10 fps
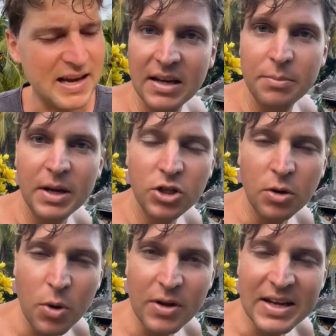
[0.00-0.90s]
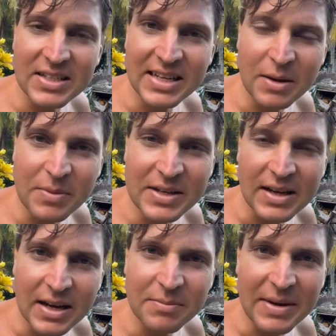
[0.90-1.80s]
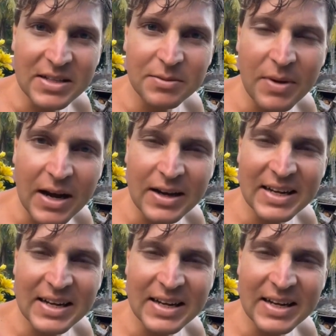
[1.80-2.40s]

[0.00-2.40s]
especially what these statements and events mean